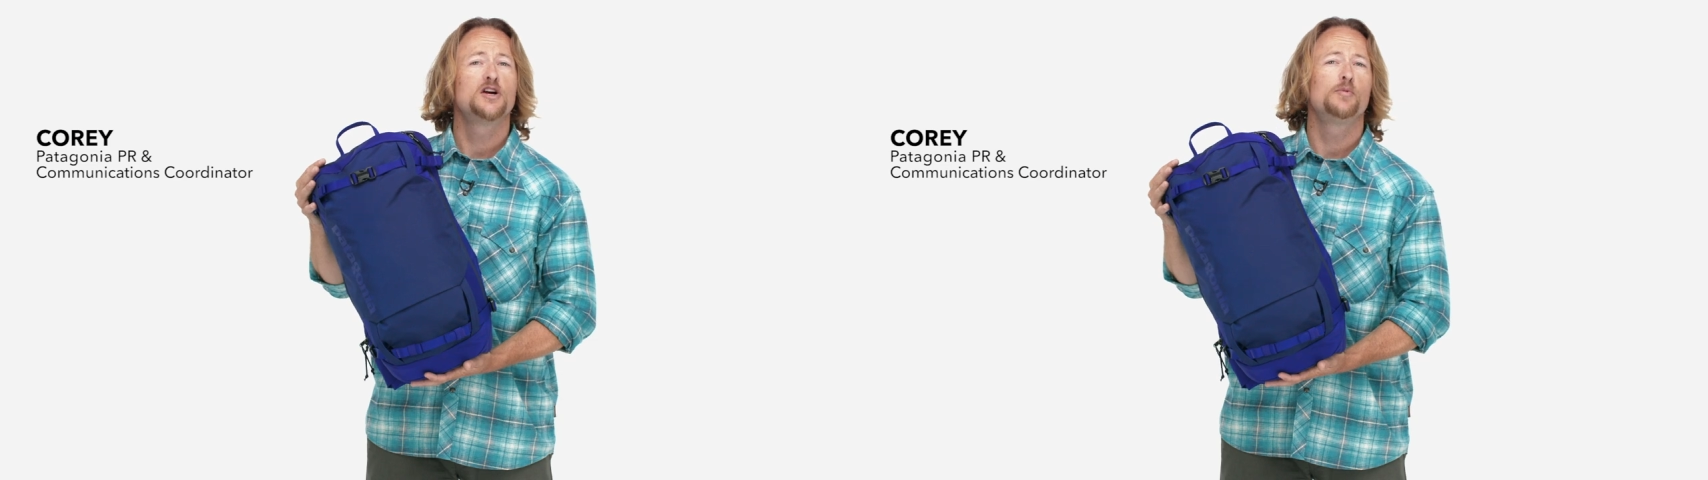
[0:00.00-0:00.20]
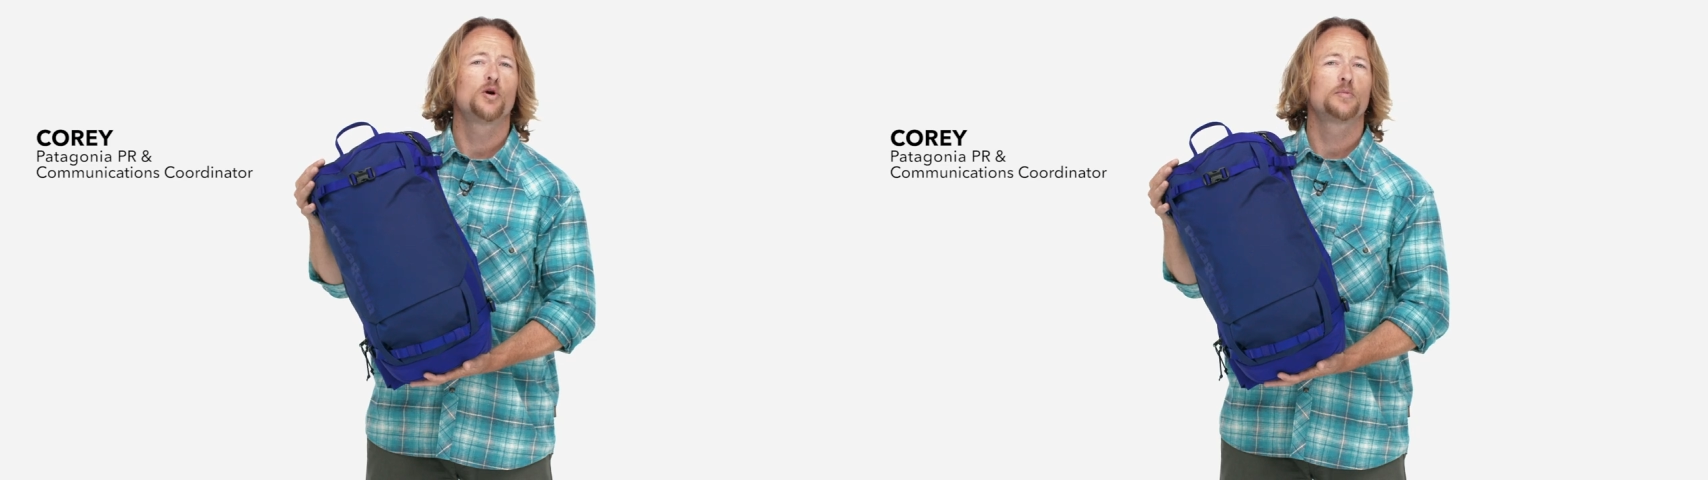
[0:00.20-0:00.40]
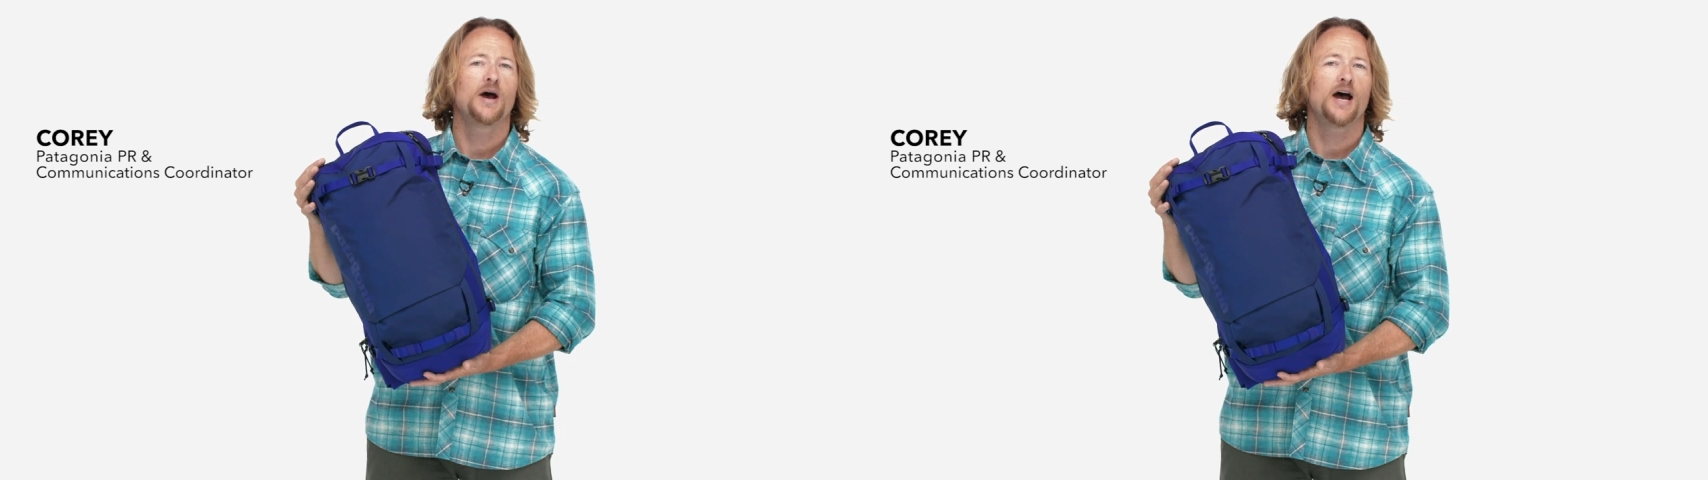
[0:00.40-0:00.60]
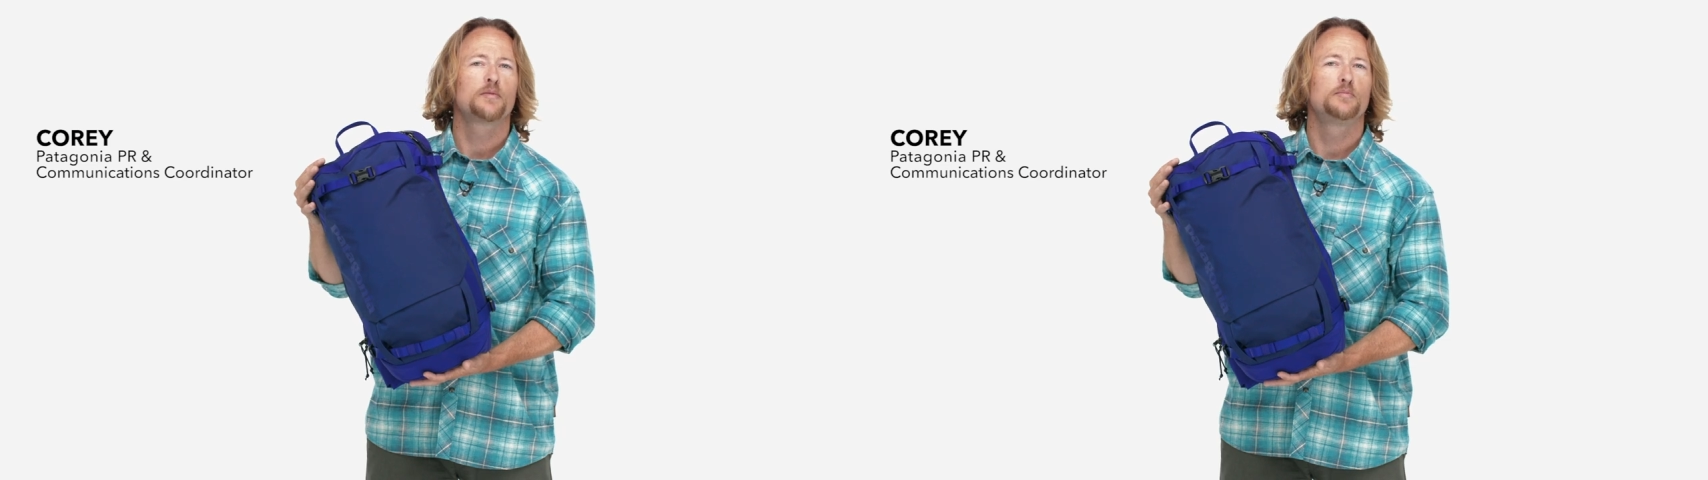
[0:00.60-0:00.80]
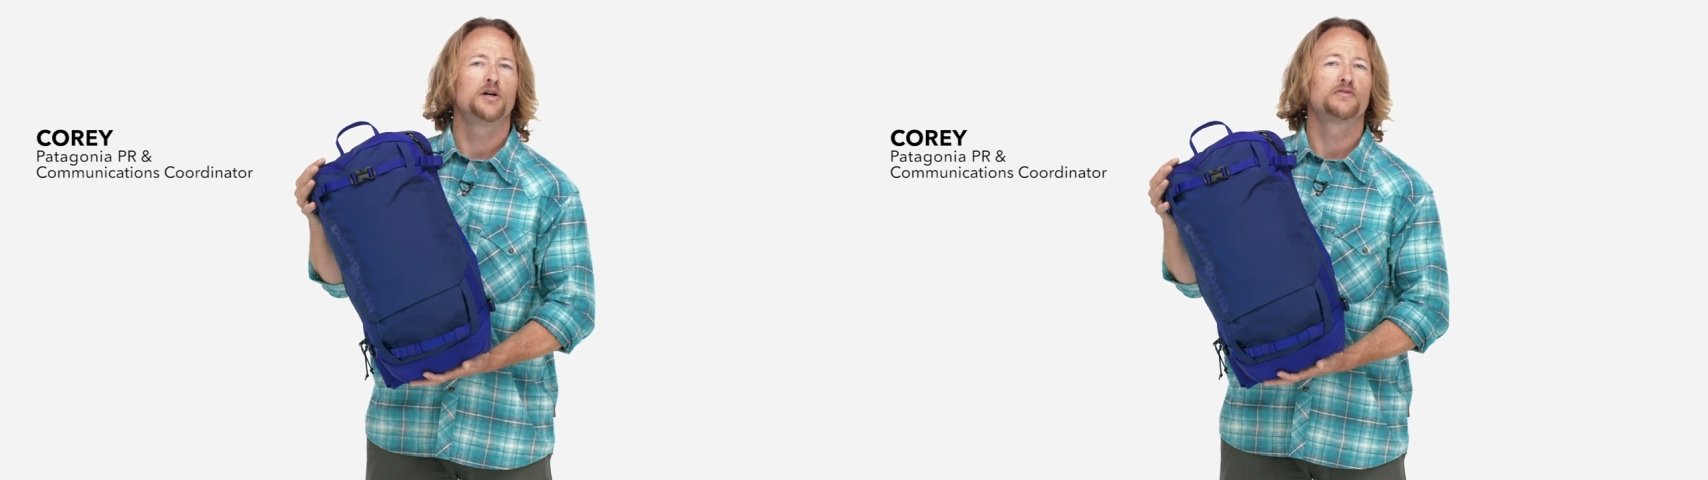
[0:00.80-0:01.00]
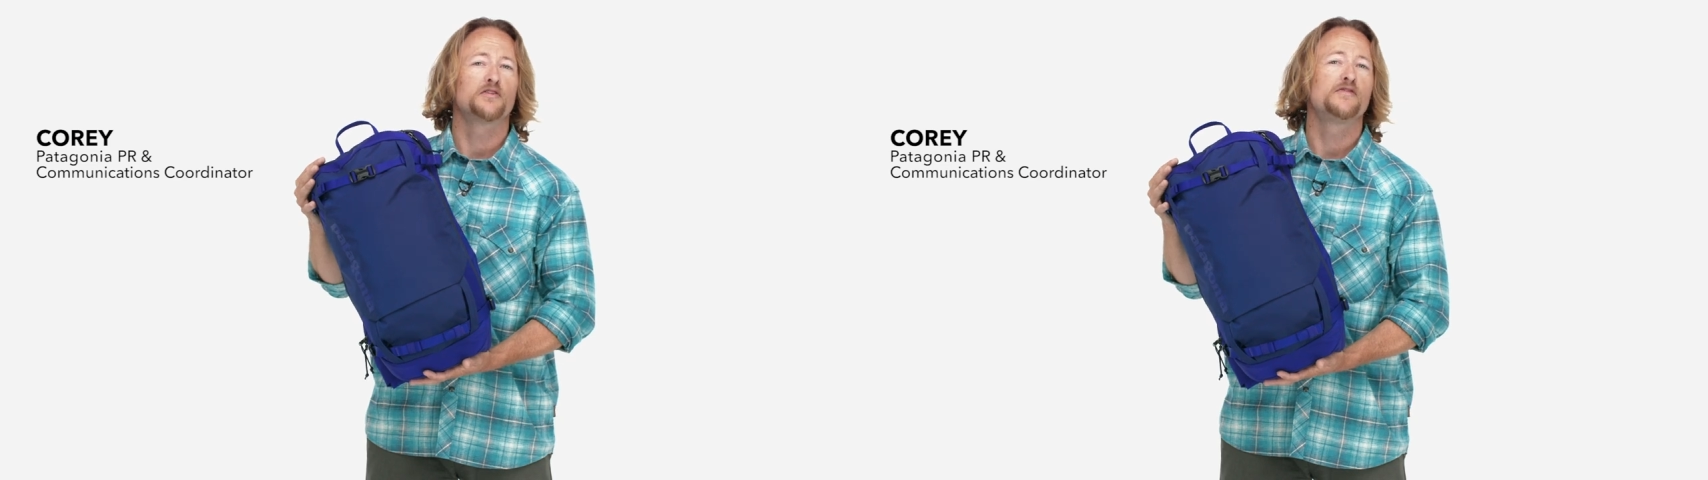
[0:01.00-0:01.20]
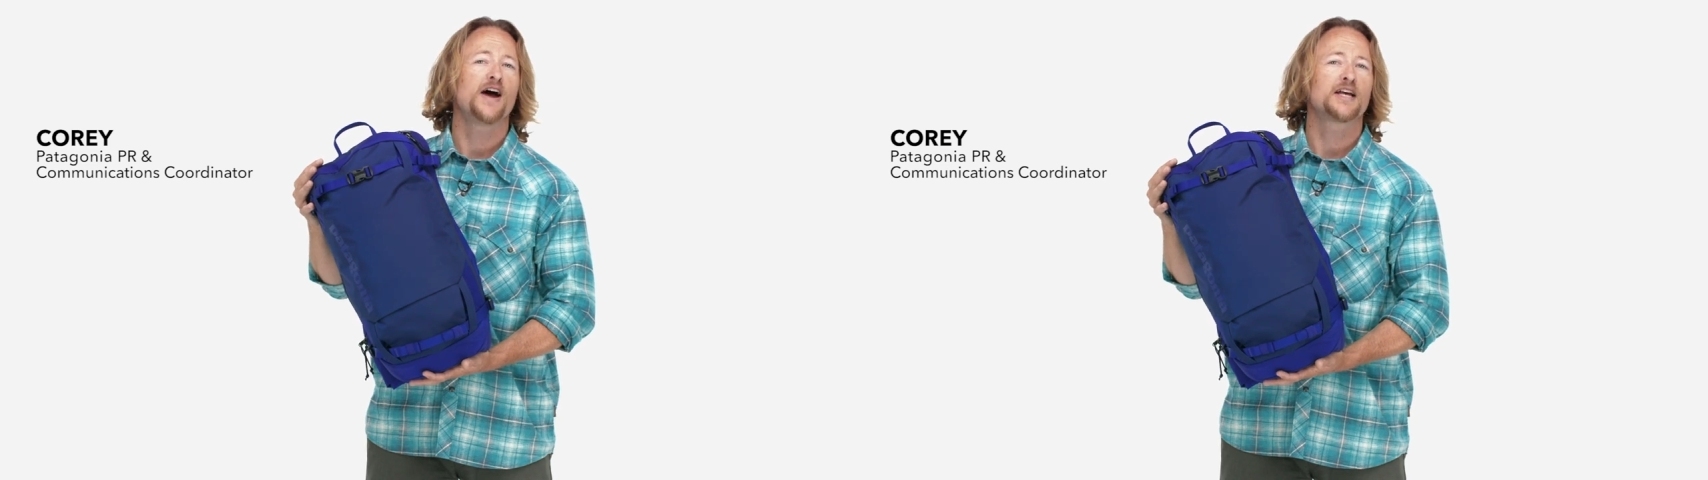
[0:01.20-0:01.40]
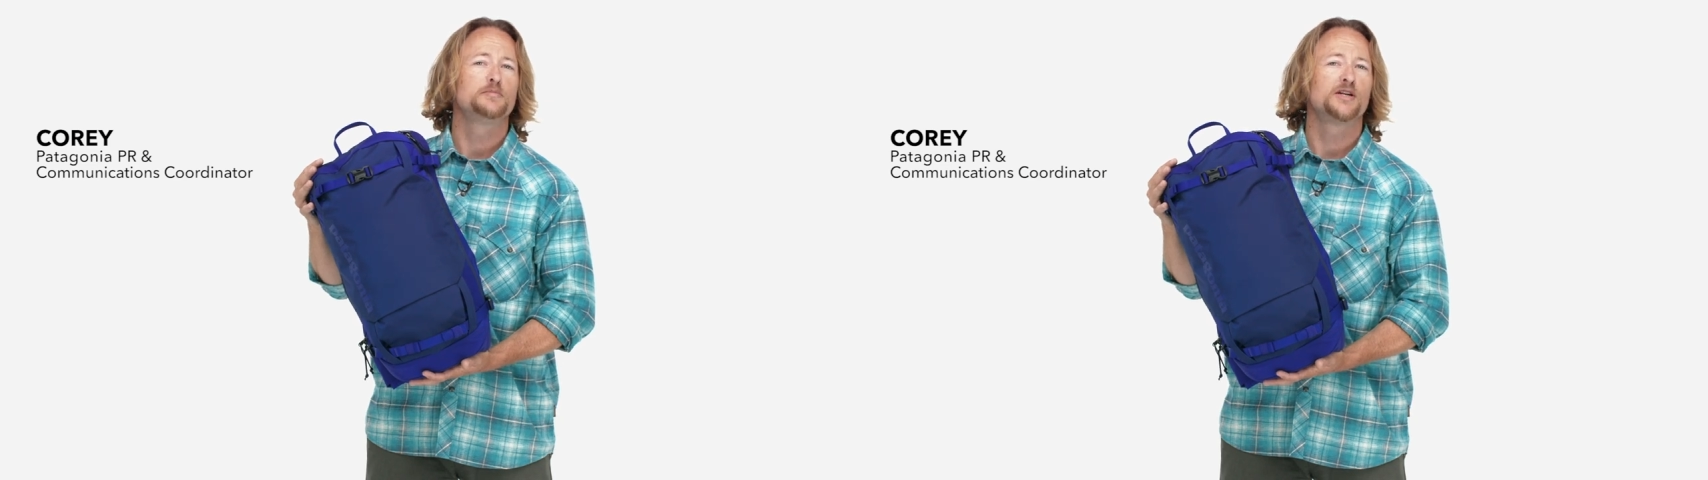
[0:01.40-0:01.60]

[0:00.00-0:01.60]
snowboard pack built for fast